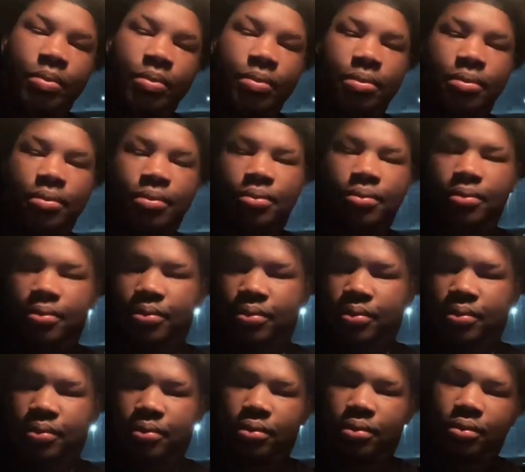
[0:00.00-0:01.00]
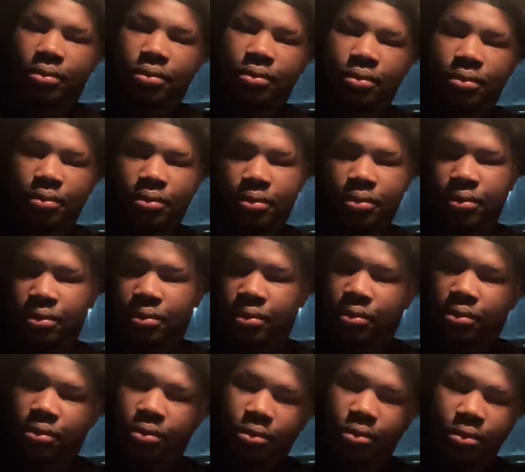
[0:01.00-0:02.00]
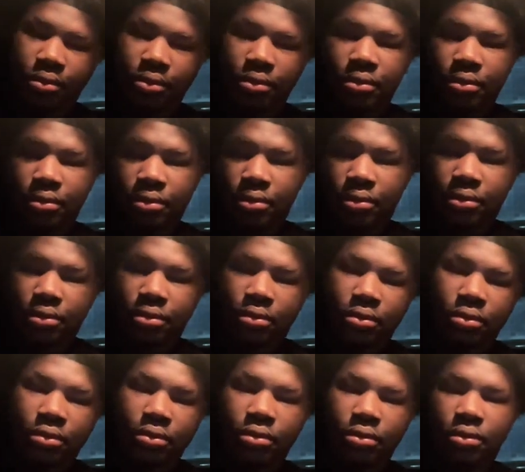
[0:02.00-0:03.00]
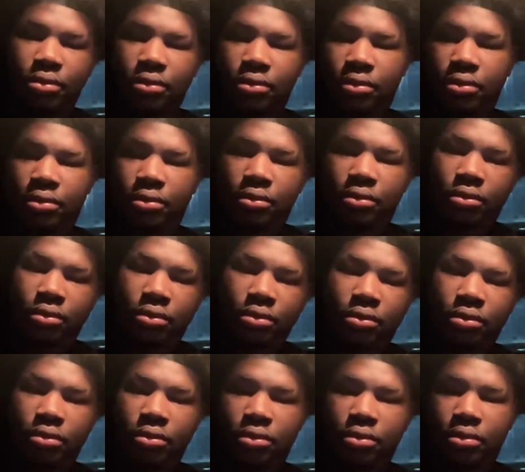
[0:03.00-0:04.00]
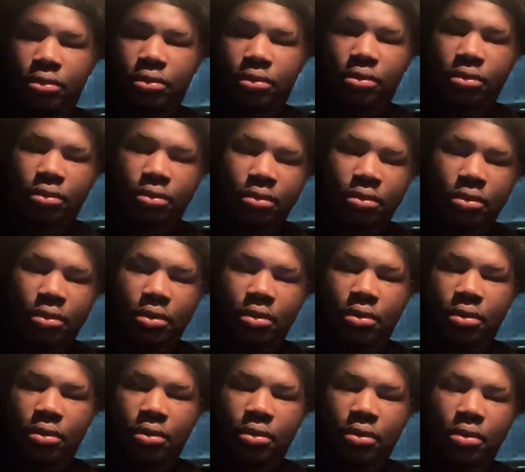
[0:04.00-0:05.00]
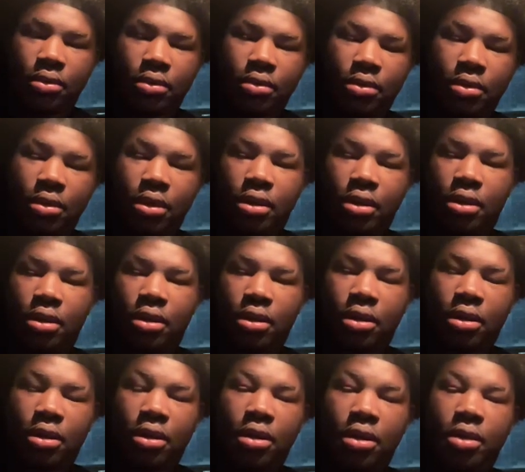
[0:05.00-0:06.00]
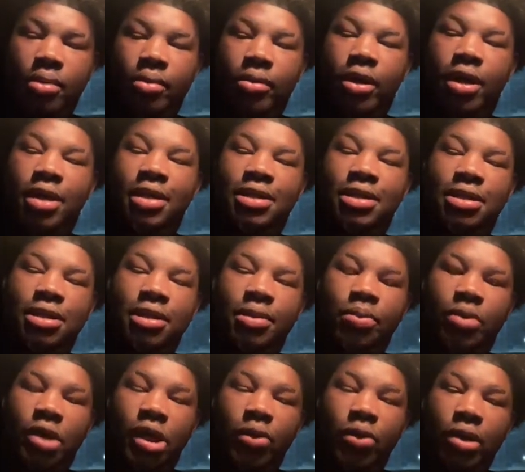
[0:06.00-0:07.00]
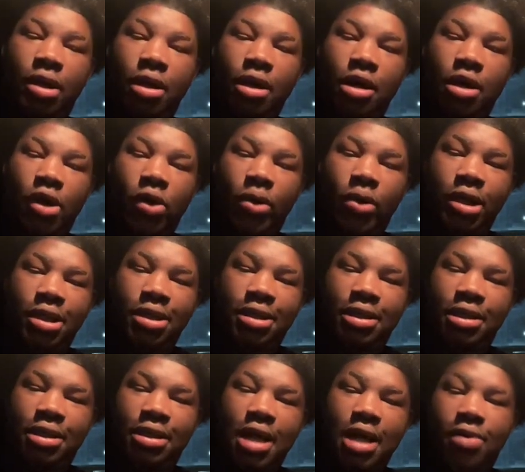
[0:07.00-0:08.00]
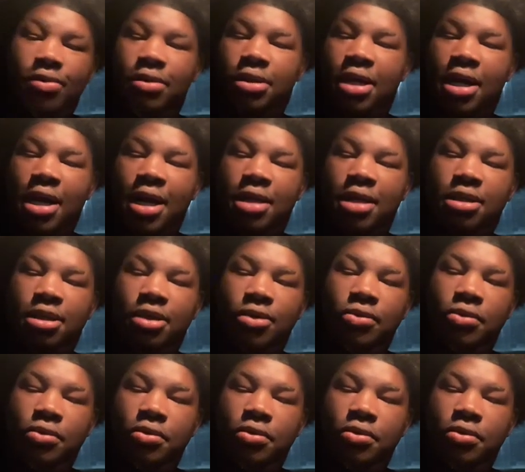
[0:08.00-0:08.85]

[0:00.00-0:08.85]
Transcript: Blood out just see money and last design. I know how to get these hoes paid. Pull up and I'm fine like well, I ain't seen Pee Wee Longway since I was in high school.